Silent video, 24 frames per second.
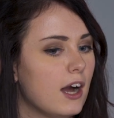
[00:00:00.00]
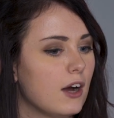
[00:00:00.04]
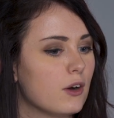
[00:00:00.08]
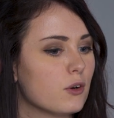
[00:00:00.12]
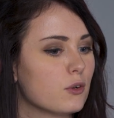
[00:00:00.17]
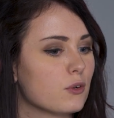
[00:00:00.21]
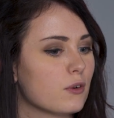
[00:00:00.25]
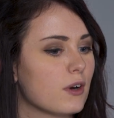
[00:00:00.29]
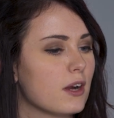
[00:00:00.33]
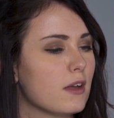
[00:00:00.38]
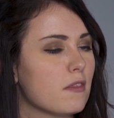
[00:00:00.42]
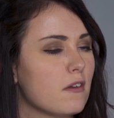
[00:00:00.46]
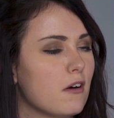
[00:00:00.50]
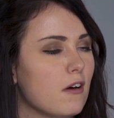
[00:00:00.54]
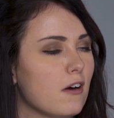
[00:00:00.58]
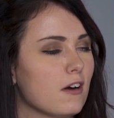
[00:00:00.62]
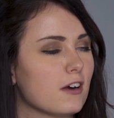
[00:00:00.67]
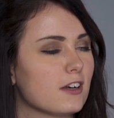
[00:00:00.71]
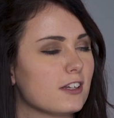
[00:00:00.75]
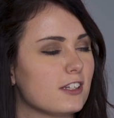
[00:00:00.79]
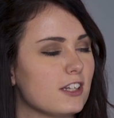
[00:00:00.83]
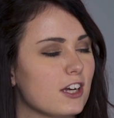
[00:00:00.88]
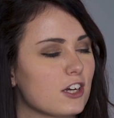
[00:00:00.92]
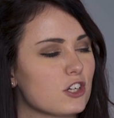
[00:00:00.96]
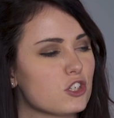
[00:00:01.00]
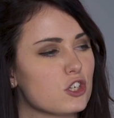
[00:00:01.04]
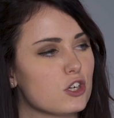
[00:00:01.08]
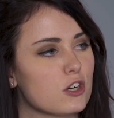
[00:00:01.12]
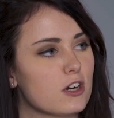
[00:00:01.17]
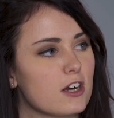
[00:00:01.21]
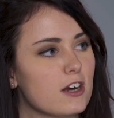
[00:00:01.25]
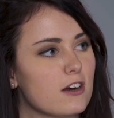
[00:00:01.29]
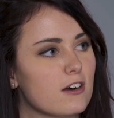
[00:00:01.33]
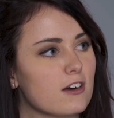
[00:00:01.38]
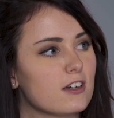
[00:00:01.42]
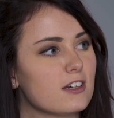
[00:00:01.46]
how grand the architecture
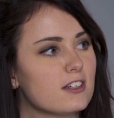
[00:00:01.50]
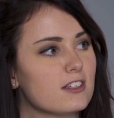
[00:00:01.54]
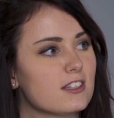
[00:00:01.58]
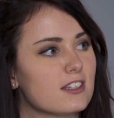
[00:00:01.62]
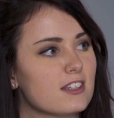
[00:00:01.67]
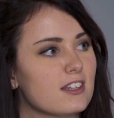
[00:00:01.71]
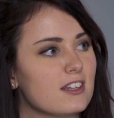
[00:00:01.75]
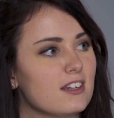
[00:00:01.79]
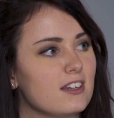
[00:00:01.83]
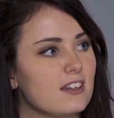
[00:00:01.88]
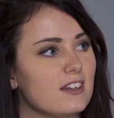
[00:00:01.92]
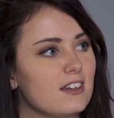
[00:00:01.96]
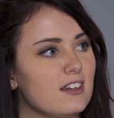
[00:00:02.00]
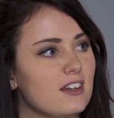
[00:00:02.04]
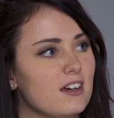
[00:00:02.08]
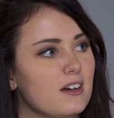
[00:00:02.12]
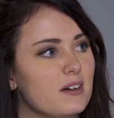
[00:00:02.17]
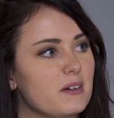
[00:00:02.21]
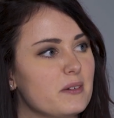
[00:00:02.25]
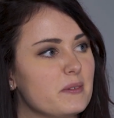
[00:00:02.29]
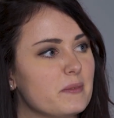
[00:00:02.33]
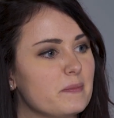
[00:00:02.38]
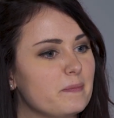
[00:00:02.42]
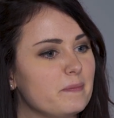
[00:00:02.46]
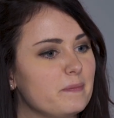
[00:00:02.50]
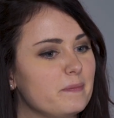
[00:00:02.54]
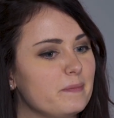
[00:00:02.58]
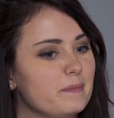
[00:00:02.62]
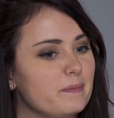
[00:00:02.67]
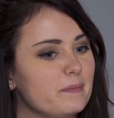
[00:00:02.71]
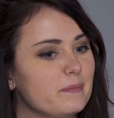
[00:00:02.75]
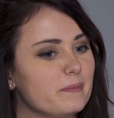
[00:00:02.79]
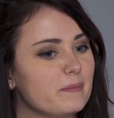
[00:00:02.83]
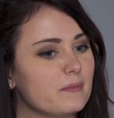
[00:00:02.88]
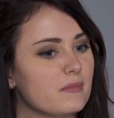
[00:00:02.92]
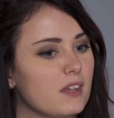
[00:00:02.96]
here is. And
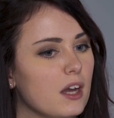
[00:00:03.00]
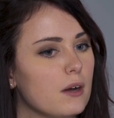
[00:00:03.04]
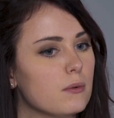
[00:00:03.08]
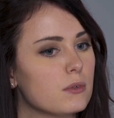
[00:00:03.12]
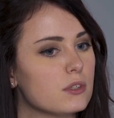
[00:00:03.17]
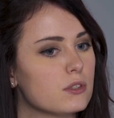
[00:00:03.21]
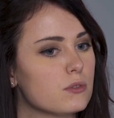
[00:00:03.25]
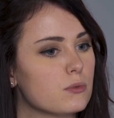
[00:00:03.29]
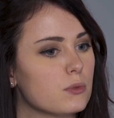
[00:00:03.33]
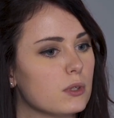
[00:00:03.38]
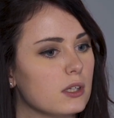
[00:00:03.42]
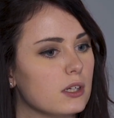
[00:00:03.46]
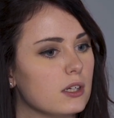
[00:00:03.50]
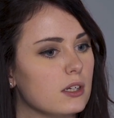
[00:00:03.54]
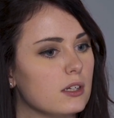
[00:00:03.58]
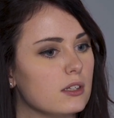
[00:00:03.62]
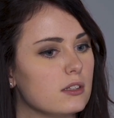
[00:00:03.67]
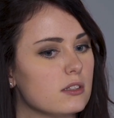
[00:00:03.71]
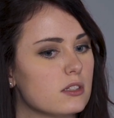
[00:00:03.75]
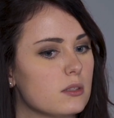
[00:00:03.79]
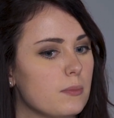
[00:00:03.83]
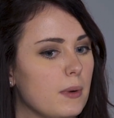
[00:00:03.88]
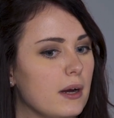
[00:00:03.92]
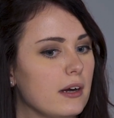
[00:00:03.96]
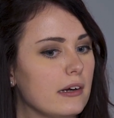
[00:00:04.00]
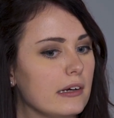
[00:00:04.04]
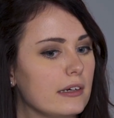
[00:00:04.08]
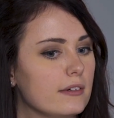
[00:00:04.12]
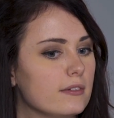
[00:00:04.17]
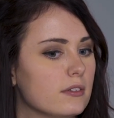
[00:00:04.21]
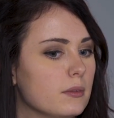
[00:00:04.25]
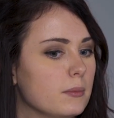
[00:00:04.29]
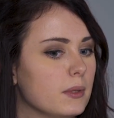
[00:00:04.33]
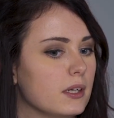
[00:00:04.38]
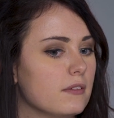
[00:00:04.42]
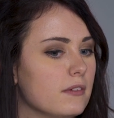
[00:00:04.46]
that was really inspiring
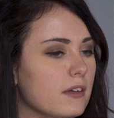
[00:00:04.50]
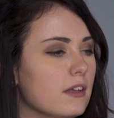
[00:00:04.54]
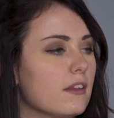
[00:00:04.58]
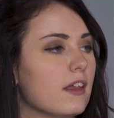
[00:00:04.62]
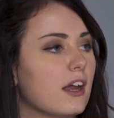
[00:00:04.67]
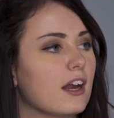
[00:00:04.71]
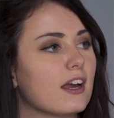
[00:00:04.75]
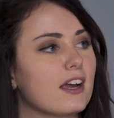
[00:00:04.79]
for me to feel that